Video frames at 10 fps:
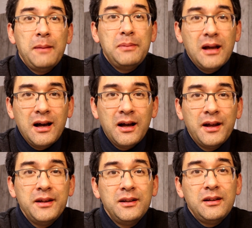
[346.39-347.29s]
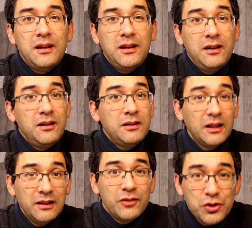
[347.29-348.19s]
behind a
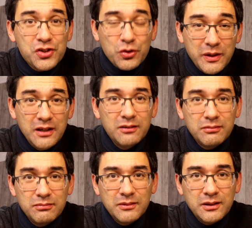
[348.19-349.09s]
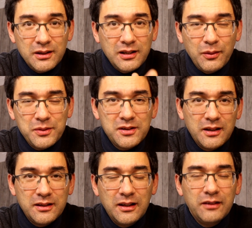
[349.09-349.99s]
television screen. At that time we still
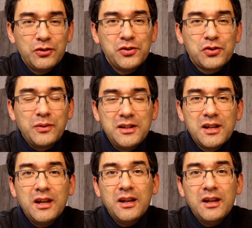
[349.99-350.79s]
had television screens,